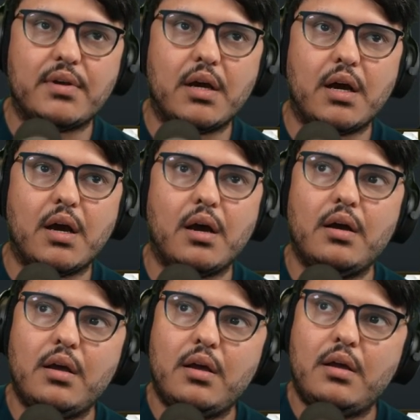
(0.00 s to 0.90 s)

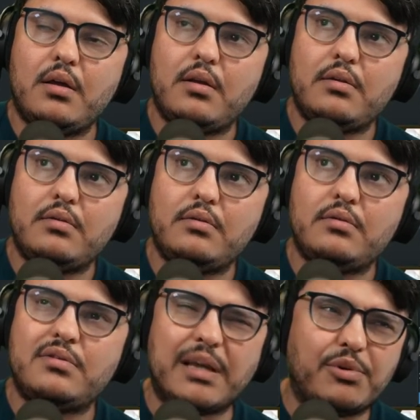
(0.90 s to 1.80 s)

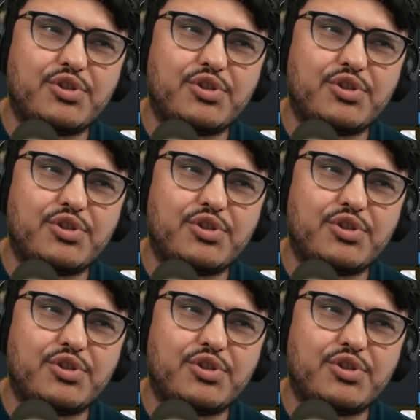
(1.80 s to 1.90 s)
Double